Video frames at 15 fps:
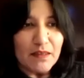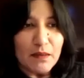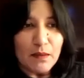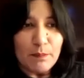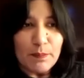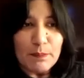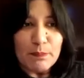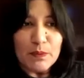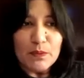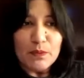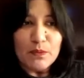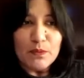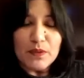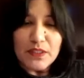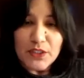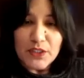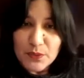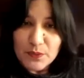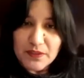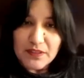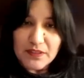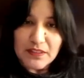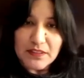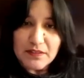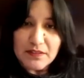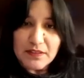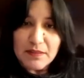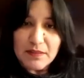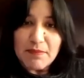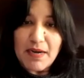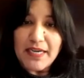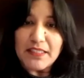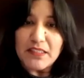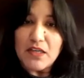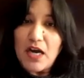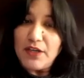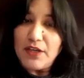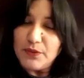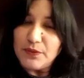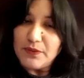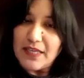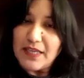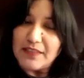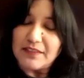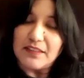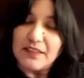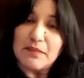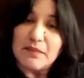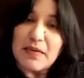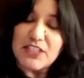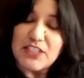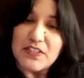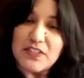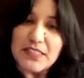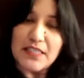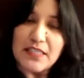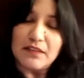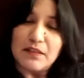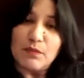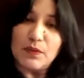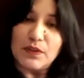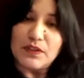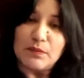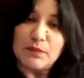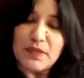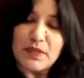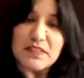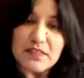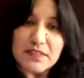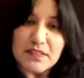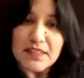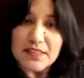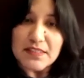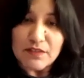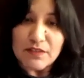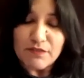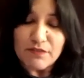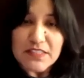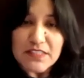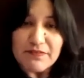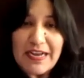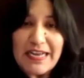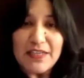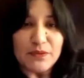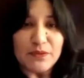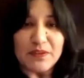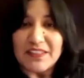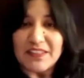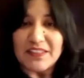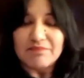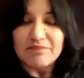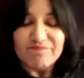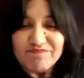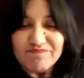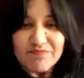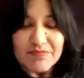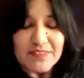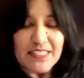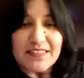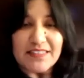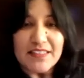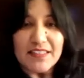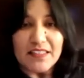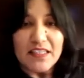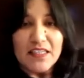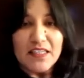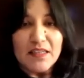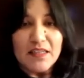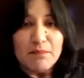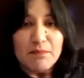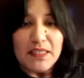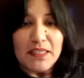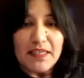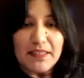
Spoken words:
people who are new in this, they might not do that. And they might just take what the appraiser says at face value, and that's it. But I think